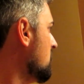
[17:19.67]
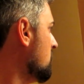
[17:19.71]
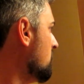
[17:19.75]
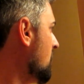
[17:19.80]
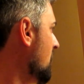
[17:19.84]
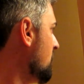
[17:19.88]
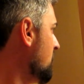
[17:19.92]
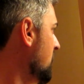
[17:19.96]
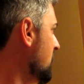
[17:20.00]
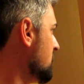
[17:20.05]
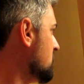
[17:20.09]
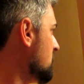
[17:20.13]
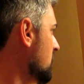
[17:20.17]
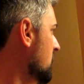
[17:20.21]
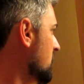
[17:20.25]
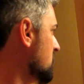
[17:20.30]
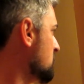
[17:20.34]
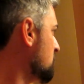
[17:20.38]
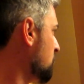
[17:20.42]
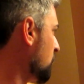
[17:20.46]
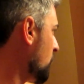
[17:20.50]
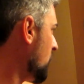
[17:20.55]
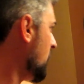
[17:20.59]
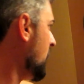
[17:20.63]
My pizza,
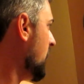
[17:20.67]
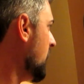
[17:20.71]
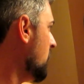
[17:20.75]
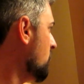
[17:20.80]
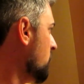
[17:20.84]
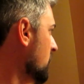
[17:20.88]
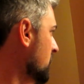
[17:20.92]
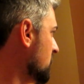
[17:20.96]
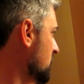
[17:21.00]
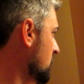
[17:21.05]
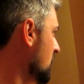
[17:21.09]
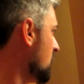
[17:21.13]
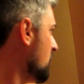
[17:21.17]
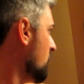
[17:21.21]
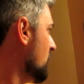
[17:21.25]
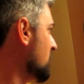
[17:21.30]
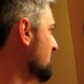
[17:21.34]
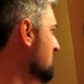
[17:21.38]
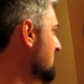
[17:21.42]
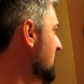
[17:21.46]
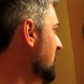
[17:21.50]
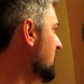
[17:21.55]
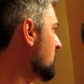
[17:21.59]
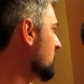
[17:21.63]
it's bread with,
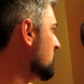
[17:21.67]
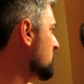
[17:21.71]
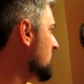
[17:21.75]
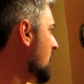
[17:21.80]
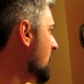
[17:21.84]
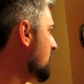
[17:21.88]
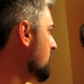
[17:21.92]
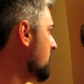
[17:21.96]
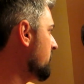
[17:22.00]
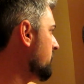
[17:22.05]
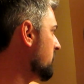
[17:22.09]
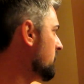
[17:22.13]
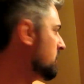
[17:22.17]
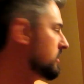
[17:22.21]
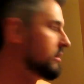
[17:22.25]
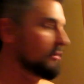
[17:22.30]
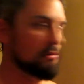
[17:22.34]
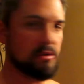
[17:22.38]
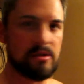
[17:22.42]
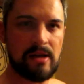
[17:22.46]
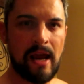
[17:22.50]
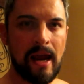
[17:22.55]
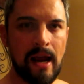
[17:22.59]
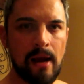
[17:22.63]
with meat on top of it. There
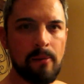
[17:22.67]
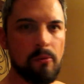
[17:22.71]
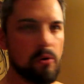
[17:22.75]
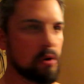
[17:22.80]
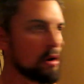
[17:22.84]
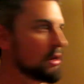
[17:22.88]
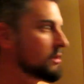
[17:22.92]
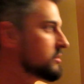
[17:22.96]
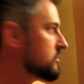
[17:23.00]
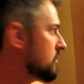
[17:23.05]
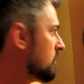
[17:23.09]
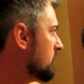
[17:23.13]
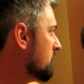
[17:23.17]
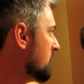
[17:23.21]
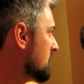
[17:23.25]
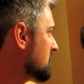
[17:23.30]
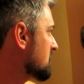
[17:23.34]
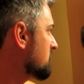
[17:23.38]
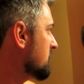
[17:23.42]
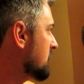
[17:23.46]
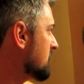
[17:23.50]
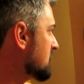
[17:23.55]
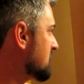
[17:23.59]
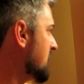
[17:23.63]
was ham on it, so it
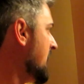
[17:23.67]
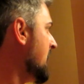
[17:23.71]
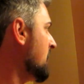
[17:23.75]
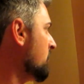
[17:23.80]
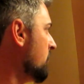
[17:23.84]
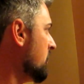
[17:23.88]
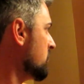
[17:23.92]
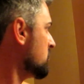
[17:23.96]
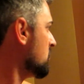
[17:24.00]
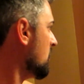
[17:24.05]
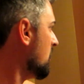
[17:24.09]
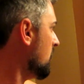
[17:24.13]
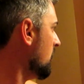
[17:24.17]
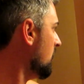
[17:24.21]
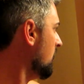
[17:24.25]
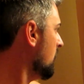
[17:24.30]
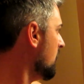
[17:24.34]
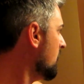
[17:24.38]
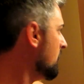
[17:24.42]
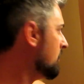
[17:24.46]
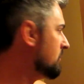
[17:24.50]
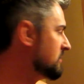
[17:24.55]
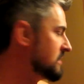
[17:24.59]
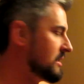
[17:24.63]
must be a sandwich,
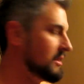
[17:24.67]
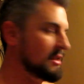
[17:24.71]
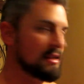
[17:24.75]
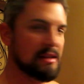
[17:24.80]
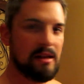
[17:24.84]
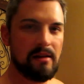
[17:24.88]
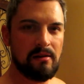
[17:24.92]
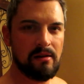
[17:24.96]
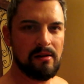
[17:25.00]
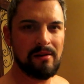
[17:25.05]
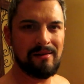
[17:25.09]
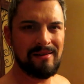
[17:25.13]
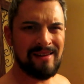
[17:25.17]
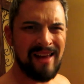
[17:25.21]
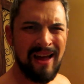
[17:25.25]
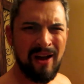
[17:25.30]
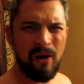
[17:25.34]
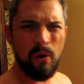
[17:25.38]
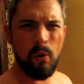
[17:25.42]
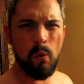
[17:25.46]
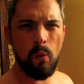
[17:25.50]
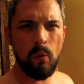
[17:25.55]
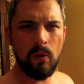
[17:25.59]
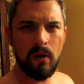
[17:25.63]
huh? Says,
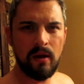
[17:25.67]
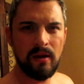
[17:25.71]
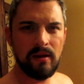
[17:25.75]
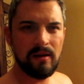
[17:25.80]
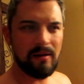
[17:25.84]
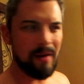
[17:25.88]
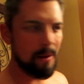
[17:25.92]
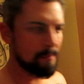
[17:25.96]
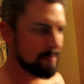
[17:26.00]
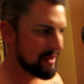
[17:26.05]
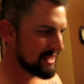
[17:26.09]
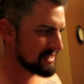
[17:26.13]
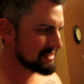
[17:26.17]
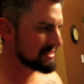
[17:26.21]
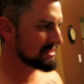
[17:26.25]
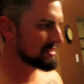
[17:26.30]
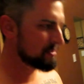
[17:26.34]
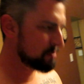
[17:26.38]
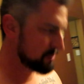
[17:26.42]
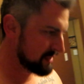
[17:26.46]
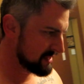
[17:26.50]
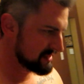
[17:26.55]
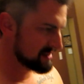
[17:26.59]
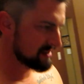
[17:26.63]
no, a
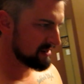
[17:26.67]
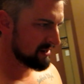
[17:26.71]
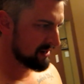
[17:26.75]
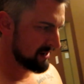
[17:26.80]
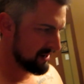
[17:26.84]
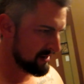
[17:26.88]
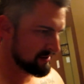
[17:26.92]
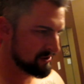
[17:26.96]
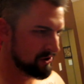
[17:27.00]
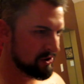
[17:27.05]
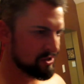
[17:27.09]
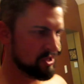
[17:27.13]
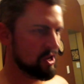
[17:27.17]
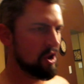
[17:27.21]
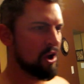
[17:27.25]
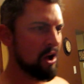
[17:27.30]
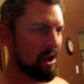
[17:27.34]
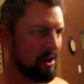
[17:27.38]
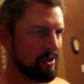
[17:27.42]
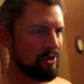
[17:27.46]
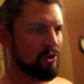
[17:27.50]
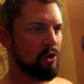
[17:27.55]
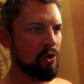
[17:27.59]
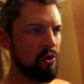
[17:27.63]
pizza's a pizza, a hot dog's a
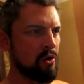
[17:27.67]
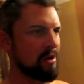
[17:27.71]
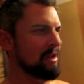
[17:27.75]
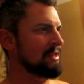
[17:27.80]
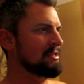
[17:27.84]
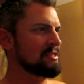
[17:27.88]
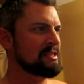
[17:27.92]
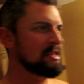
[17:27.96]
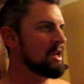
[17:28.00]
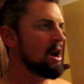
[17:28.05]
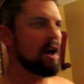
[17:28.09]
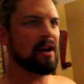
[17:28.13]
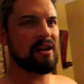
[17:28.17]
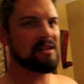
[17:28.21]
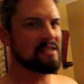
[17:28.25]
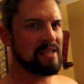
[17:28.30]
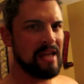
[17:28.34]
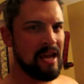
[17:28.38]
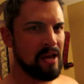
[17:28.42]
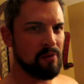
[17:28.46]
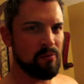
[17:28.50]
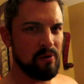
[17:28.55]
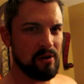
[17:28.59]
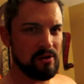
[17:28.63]
hot dog. It's not a
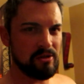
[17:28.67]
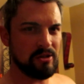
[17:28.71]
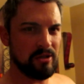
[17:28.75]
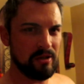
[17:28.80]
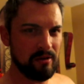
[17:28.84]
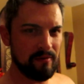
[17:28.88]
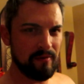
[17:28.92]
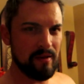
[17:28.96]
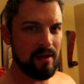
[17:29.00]
sandwich.